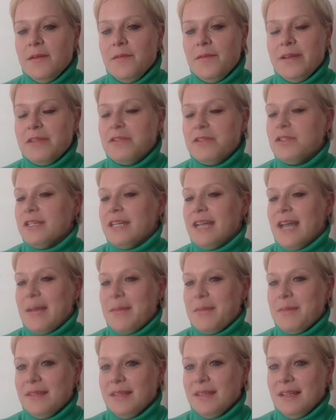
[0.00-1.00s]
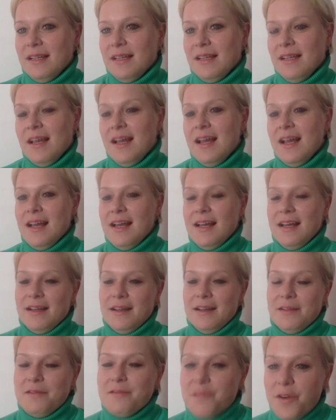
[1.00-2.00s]
venture capital
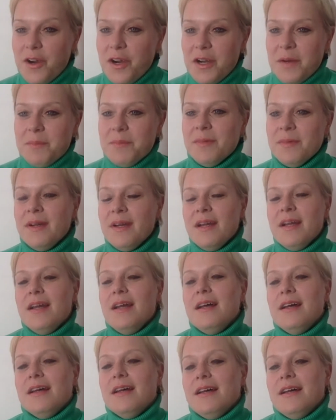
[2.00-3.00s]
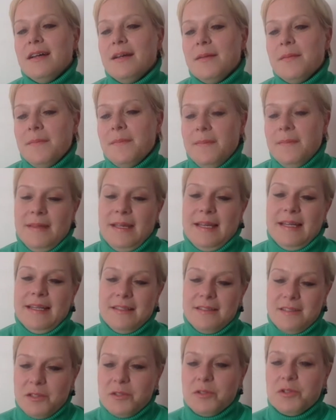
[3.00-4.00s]
firm, then
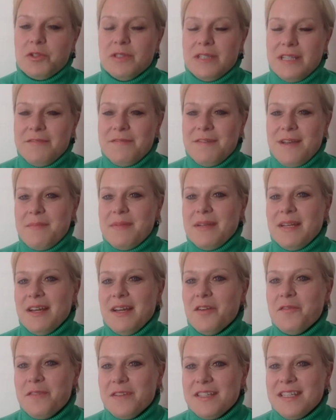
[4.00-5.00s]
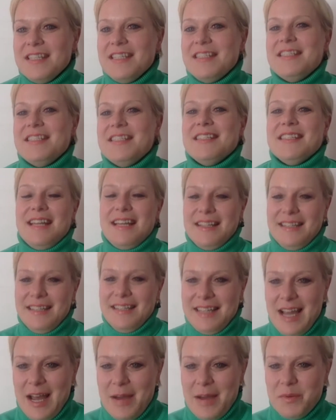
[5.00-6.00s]
it's usually family offices, and
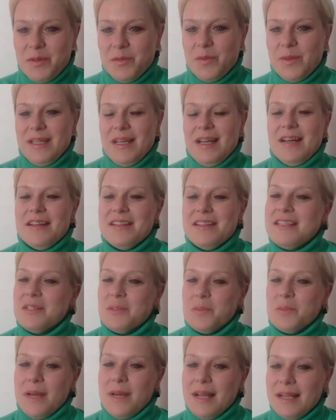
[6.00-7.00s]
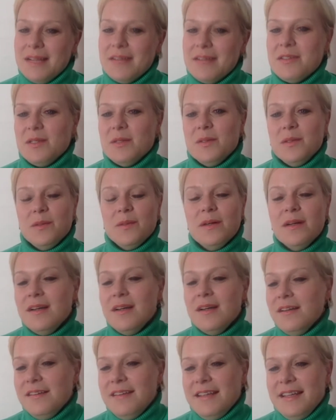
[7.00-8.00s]
it happened with us as well. So
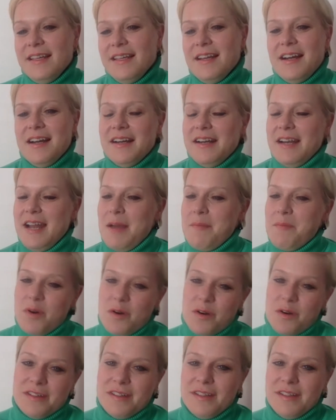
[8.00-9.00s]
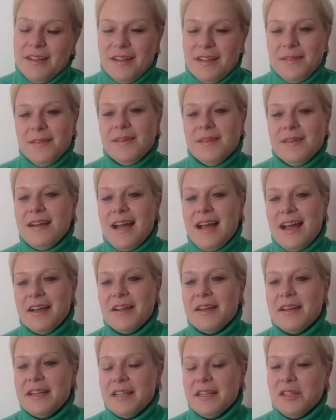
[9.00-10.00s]
they are among the
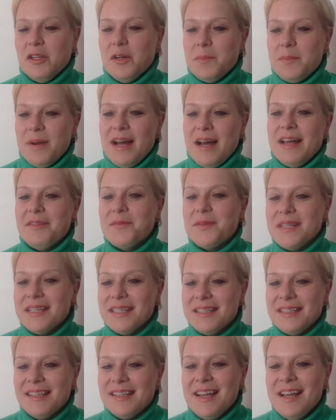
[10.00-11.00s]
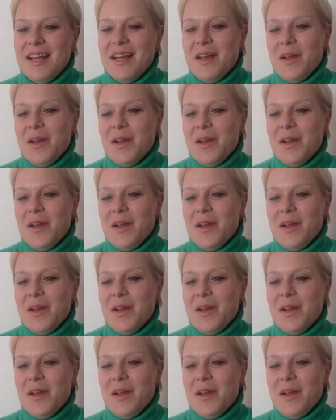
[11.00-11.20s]
Hungary top 100